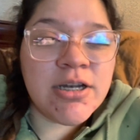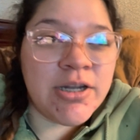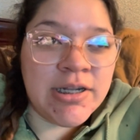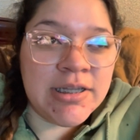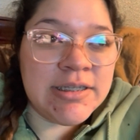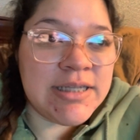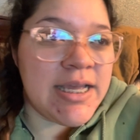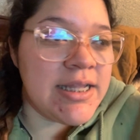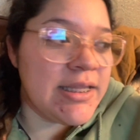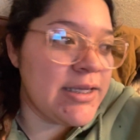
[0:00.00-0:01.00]
during the
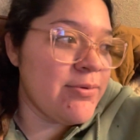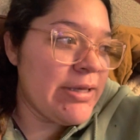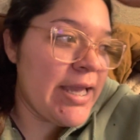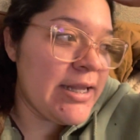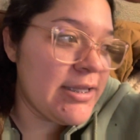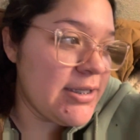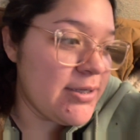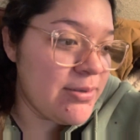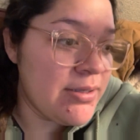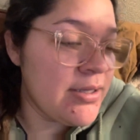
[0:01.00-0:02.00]
day? Like we can't let
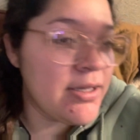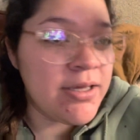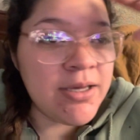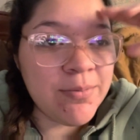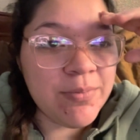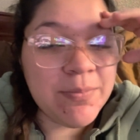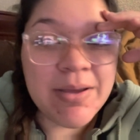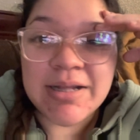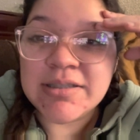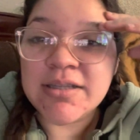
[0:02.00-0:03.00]
it be by
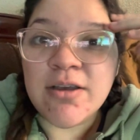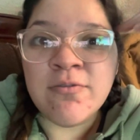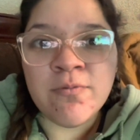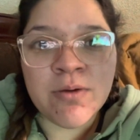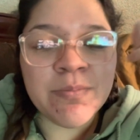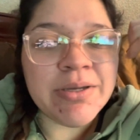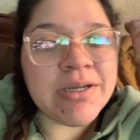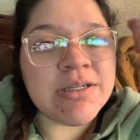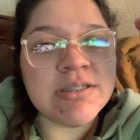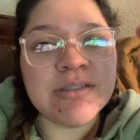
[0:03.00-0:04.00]
itself. One,
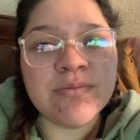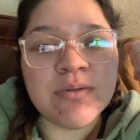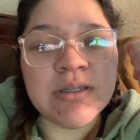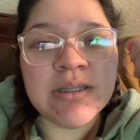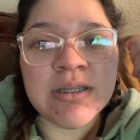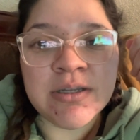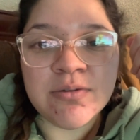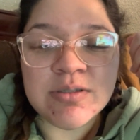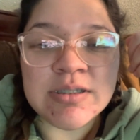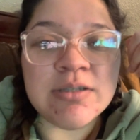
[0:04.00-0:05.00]
because it's really
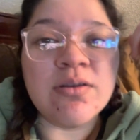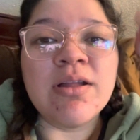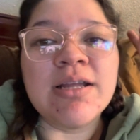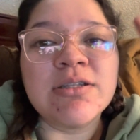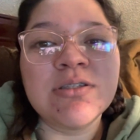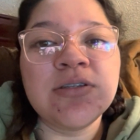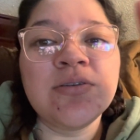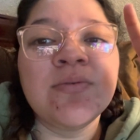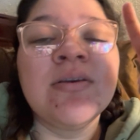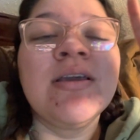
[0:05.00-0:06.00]
little still, and two,